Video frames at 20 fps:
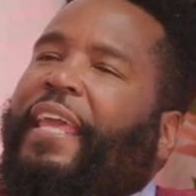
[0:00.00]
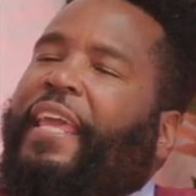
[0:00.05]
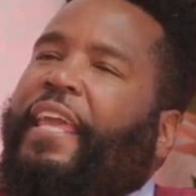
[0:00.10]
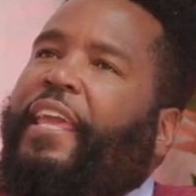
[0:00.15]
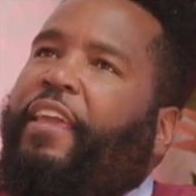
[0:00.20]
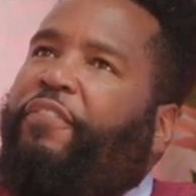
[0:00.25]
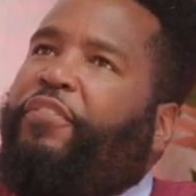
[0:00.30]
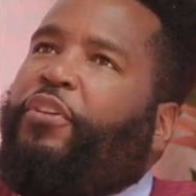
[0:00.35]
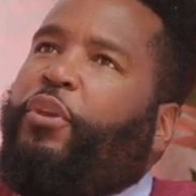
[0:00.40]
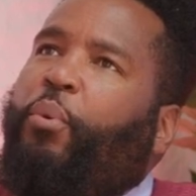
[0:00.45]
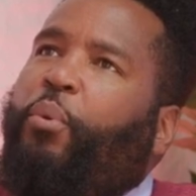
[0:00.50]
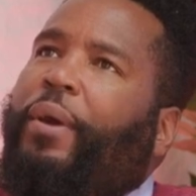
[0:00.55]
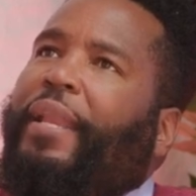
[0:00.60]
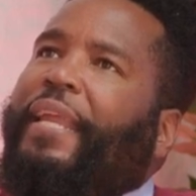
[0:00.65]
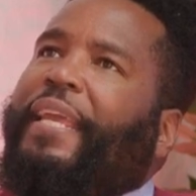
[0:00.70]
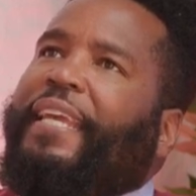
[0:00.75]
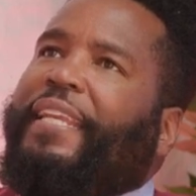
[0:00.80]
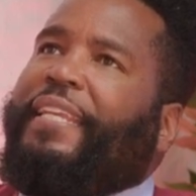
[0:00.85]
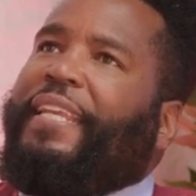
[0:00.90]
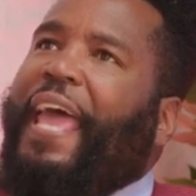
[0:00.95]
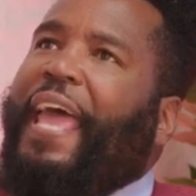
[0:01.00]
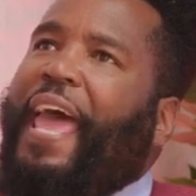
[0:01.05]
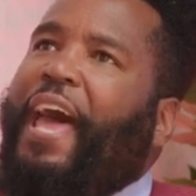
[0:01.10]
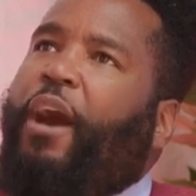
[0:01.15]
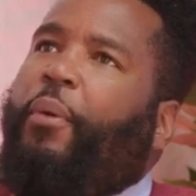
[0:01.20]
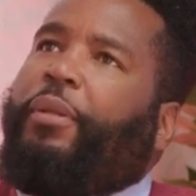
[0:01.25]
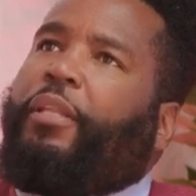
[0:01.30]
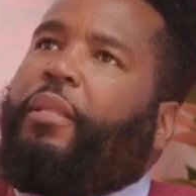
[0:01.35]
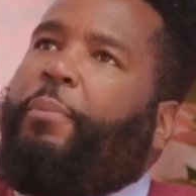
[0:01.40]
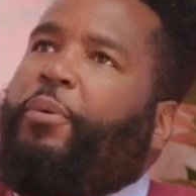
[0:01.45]
if you want to get
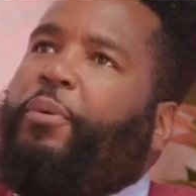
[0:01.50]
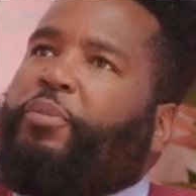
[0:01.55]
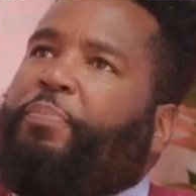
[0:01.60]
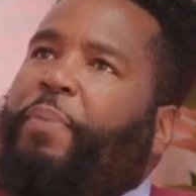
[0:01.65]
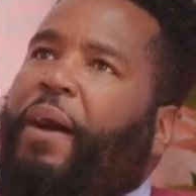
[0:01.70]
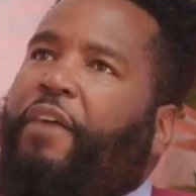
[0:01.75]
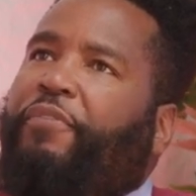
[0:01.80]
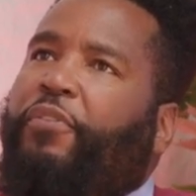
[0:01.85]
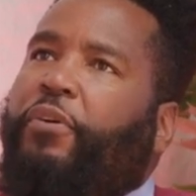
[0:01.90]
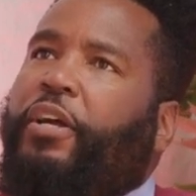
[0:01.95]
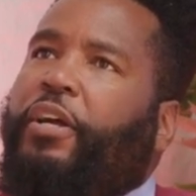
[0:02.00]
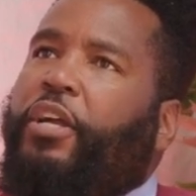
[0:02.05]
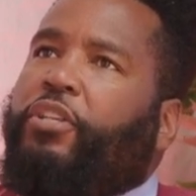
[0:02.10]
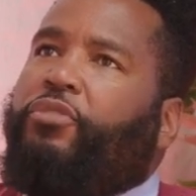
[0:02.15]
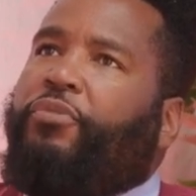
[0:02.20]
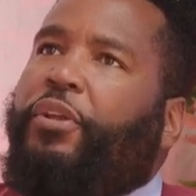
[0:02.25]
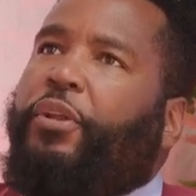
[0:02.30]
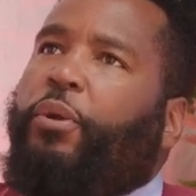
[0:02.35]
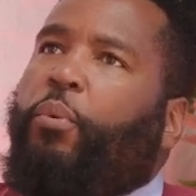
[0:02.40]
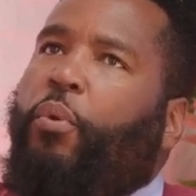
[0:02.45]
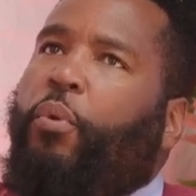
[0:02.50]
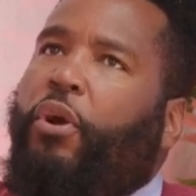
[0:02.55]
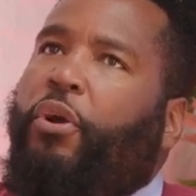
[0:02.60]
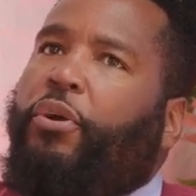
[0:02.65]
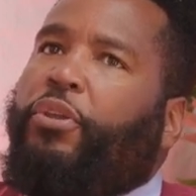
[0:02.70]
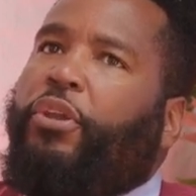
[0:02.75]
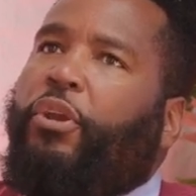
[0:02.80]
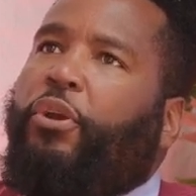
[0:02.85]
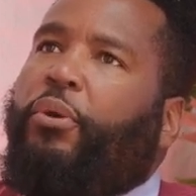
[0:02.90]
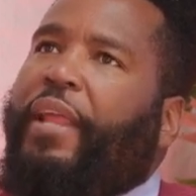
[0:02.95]
down with the most powerful country in the
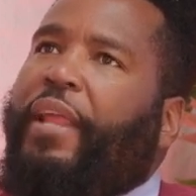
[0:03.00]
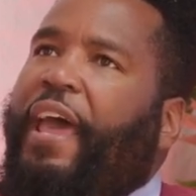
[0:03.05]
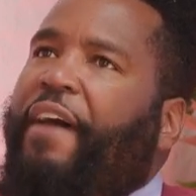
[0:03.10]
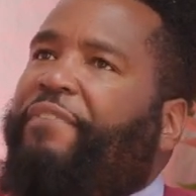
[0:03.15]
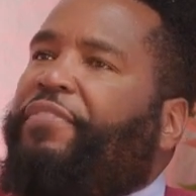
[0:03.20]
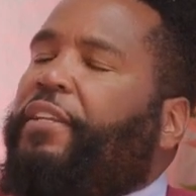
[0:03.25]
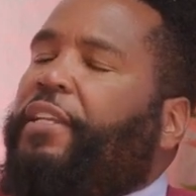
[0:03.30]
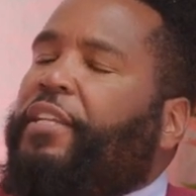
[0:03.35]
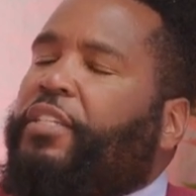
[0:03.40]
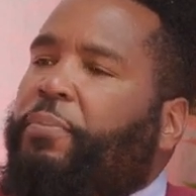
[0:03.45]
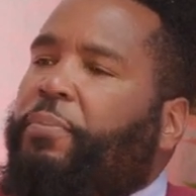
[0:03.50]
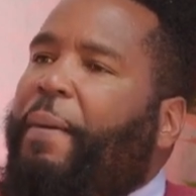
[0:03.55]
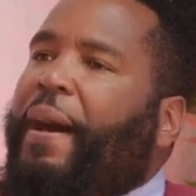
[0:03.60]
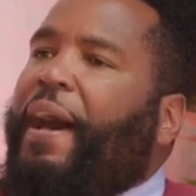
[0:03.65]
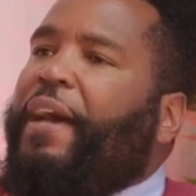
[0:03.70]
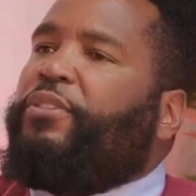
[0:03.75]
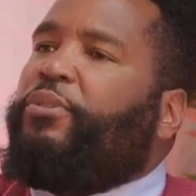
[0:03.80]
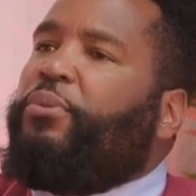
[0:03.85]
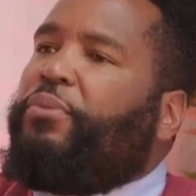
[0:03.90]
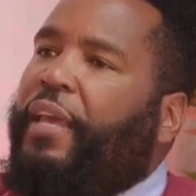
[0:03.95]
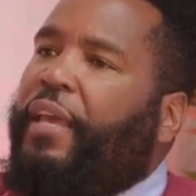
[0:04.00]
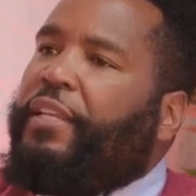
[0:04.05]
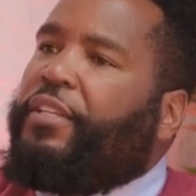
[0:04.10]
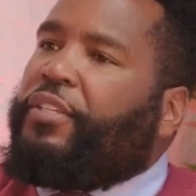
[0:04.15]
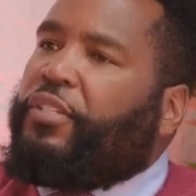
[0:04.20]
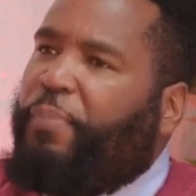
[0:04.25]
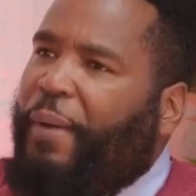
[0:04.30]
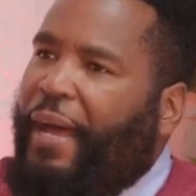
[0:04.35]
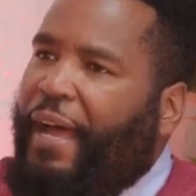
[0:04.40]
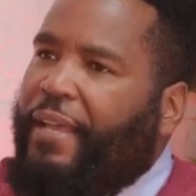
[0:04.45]
world, you're going to have to despise who they
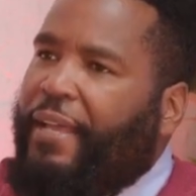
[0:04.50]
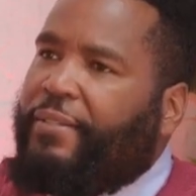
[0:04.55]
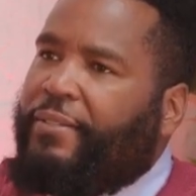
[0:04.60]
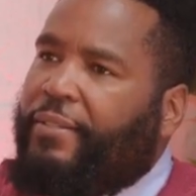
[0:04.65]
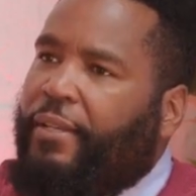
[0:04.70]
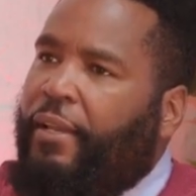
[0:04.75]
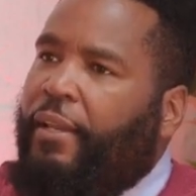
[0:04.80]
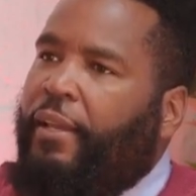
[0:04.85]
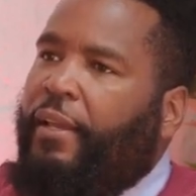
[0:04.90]
despise.